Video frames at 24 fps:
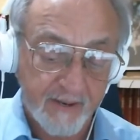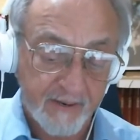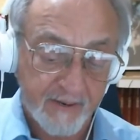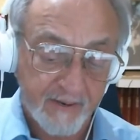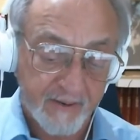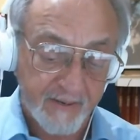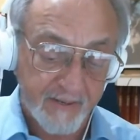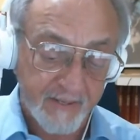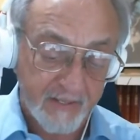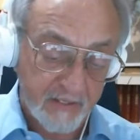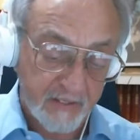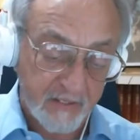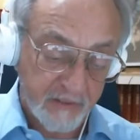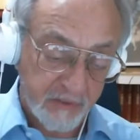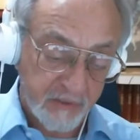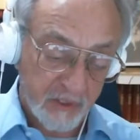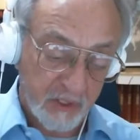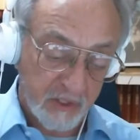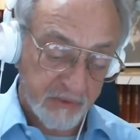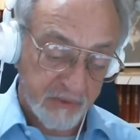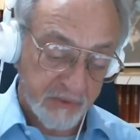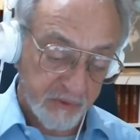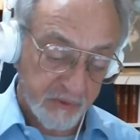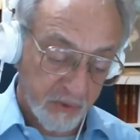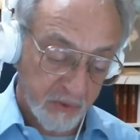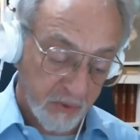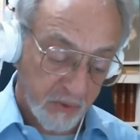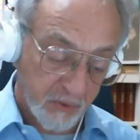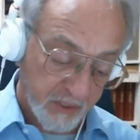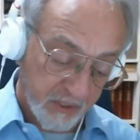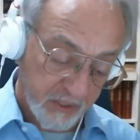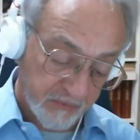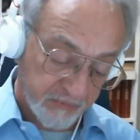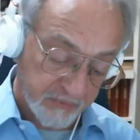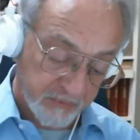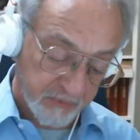uh, is also a
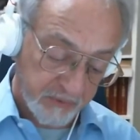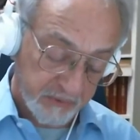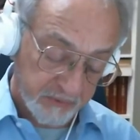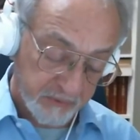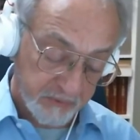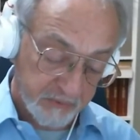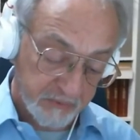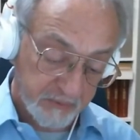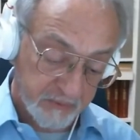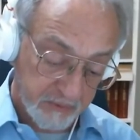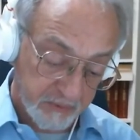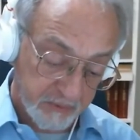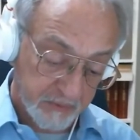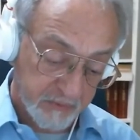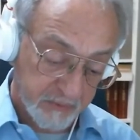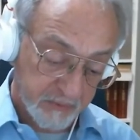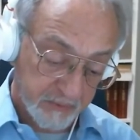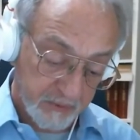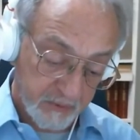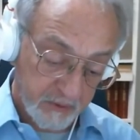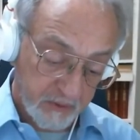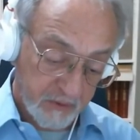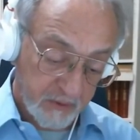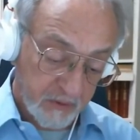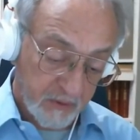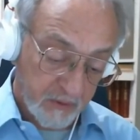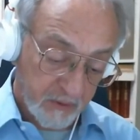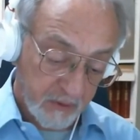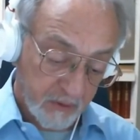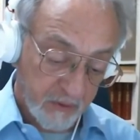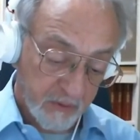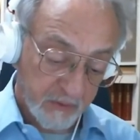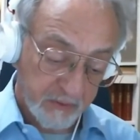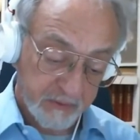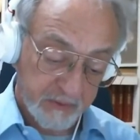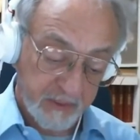way for you to
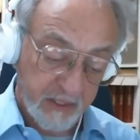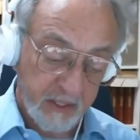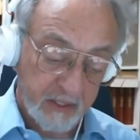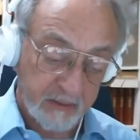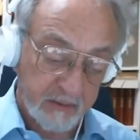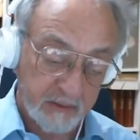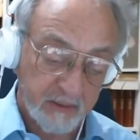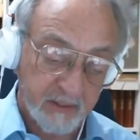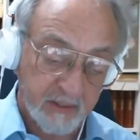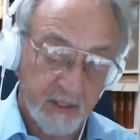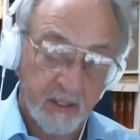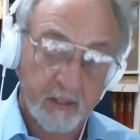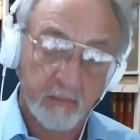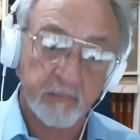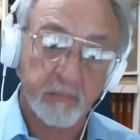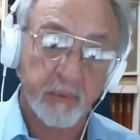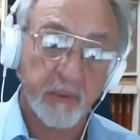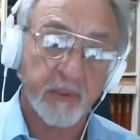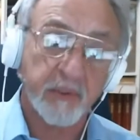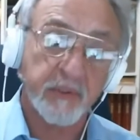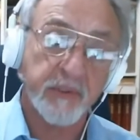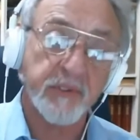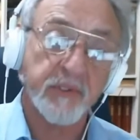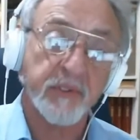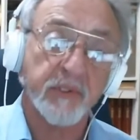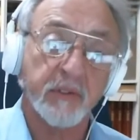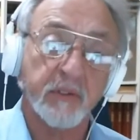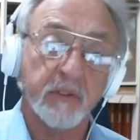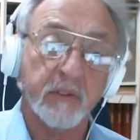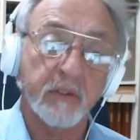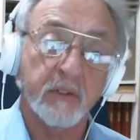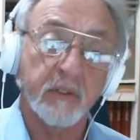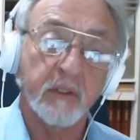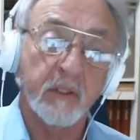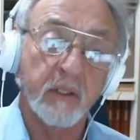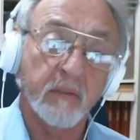hold on to that
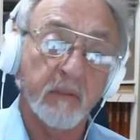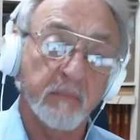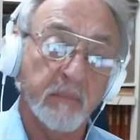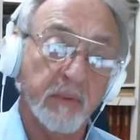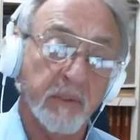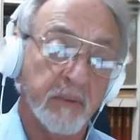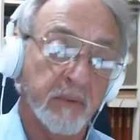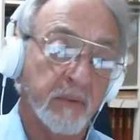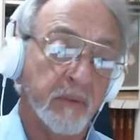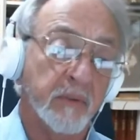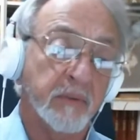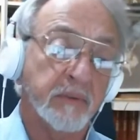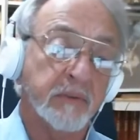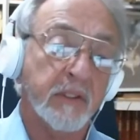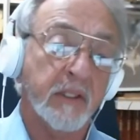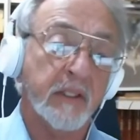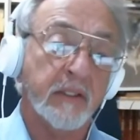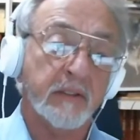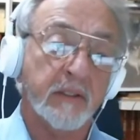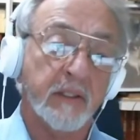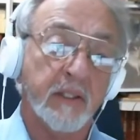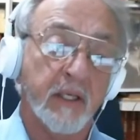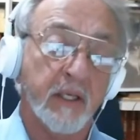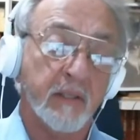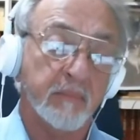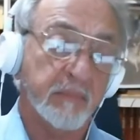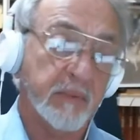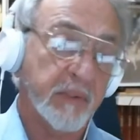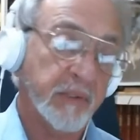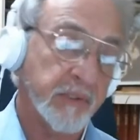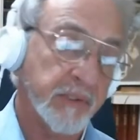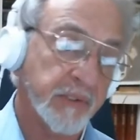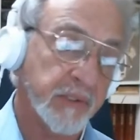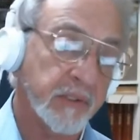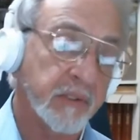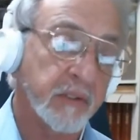person but hold on to that
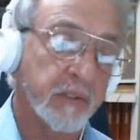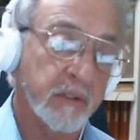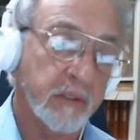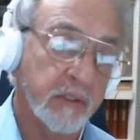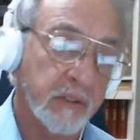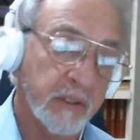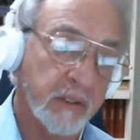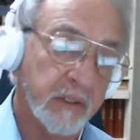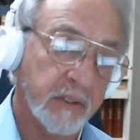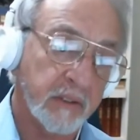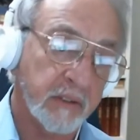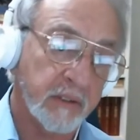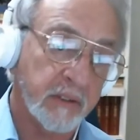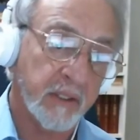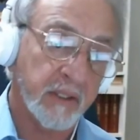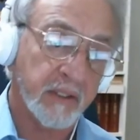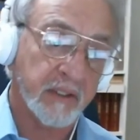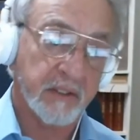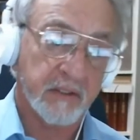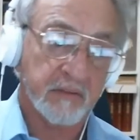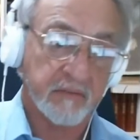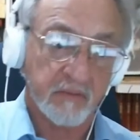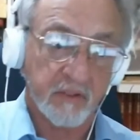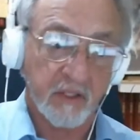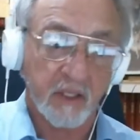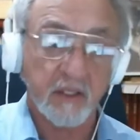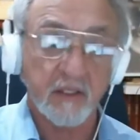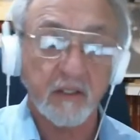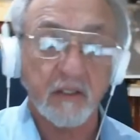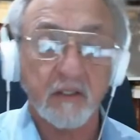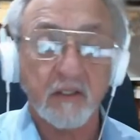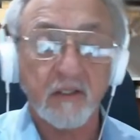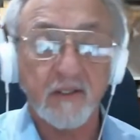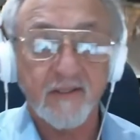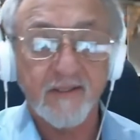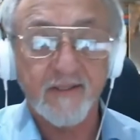person in negative
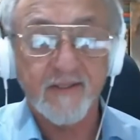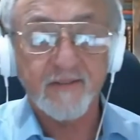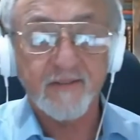light